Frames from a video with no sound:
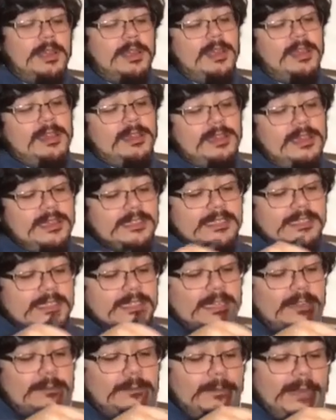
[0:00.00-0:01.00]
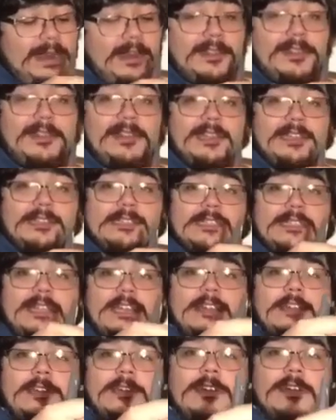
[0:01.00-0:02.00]
Because these little metal things
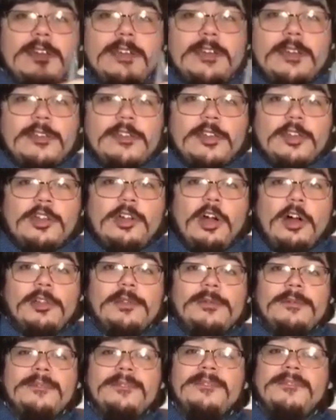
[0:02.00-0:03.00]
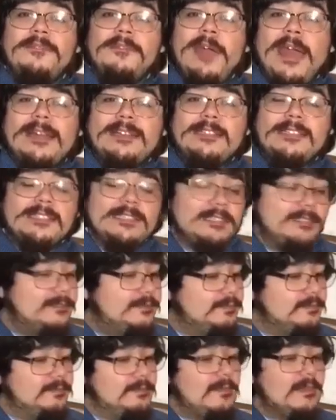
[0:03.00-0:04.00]
here, they're called frets.
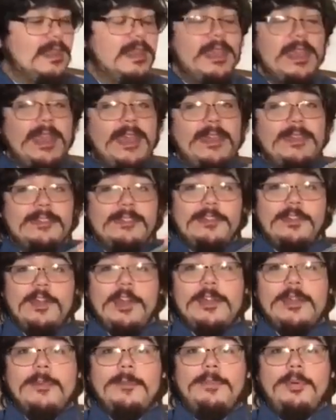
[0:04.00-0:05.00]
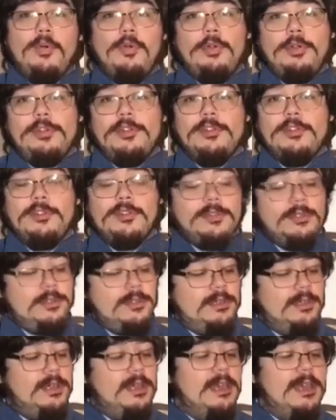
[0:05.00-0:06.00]
And they're on a board.
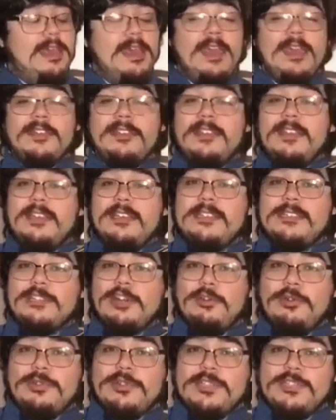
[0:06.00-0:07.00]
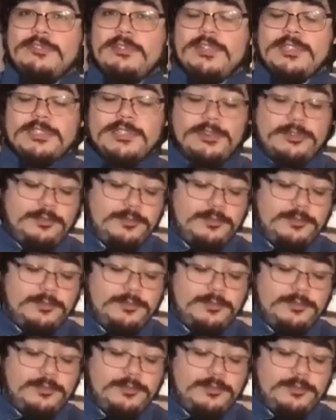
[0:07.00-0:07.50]
And these are where the strings go.